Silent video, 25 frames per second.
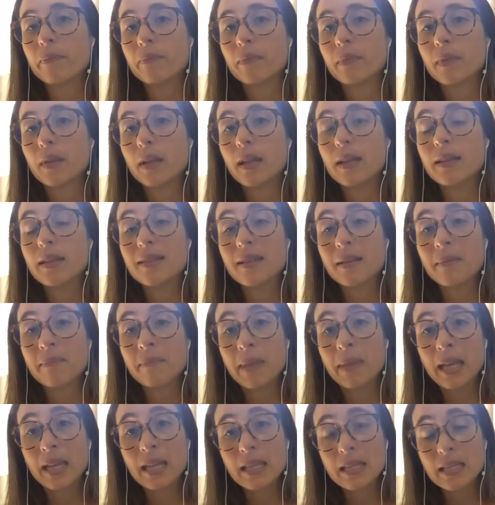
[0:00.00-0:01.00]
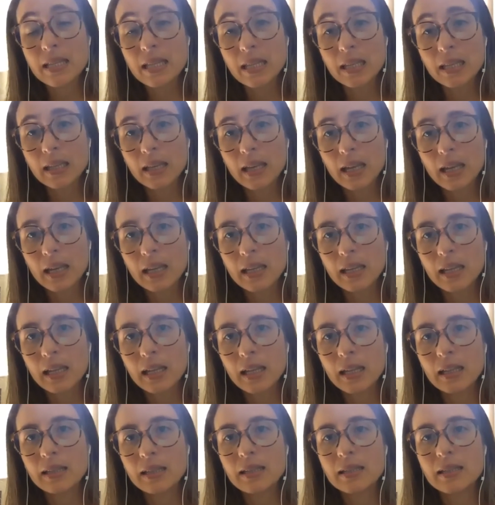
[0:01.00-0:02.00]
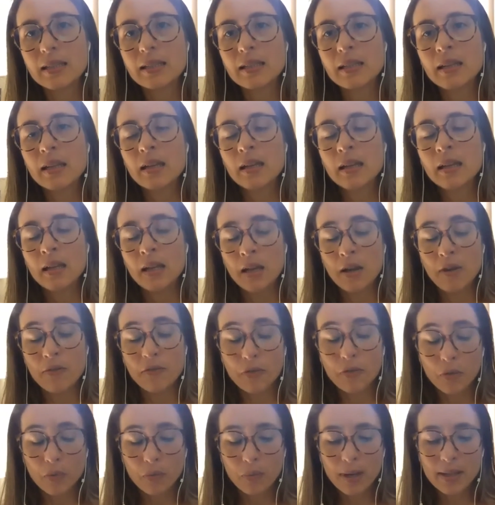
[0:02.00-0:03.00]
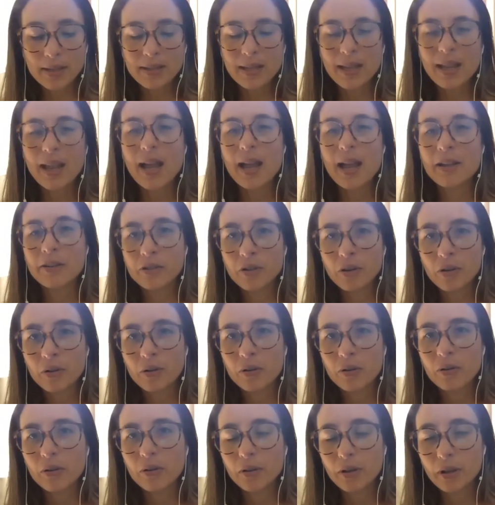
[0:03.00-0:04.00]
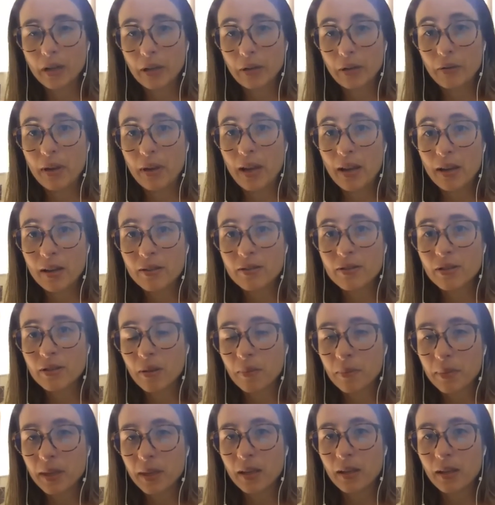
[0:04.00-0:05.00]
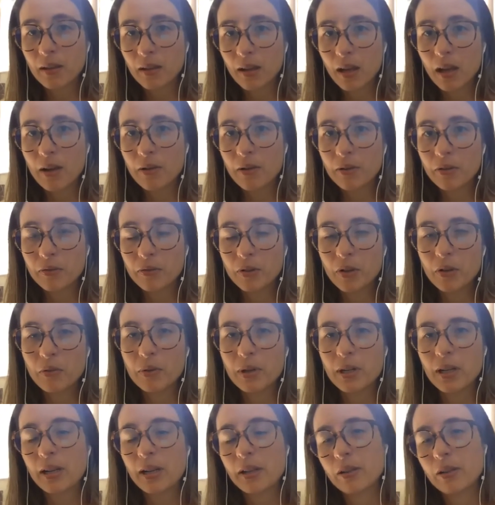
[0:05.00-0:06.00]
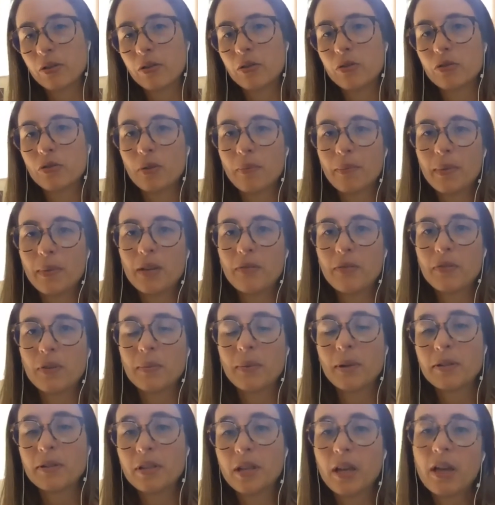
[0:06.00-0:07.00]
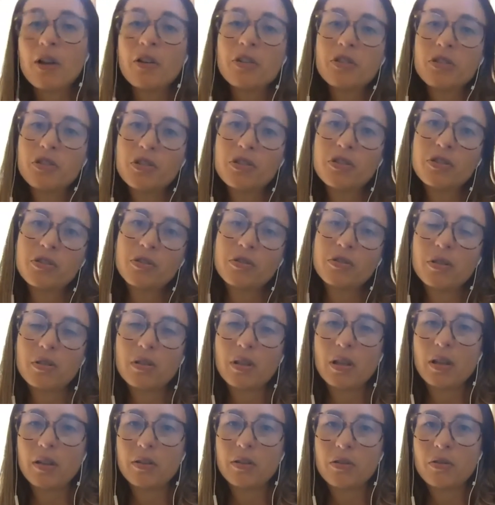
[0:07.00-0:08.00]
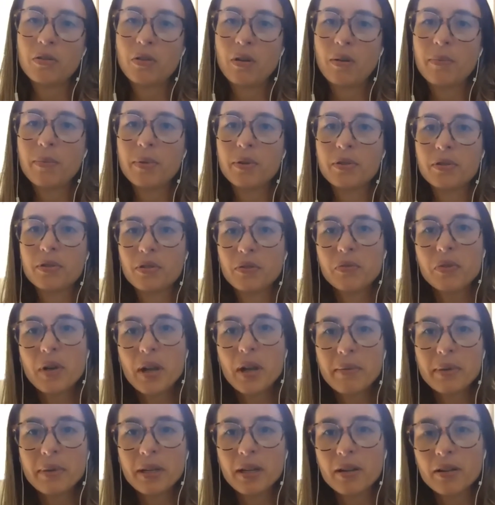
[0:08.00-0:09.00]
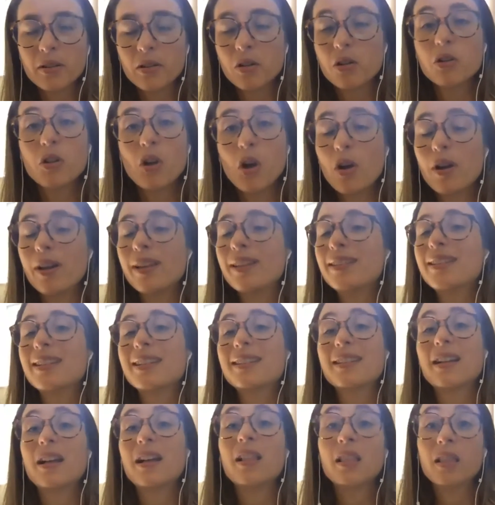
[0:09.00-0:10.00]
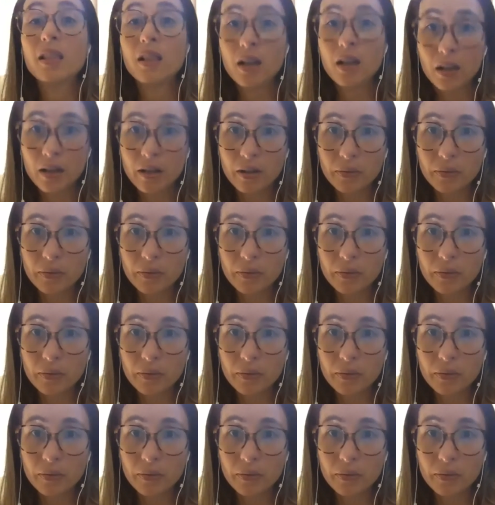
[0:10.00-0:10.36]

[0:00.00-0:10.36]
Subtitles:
it's amazing. And it's, for one side, I know creating something out of nowhere, like somebody from outside, just like, a bunch of webinars. No, it takes a lot of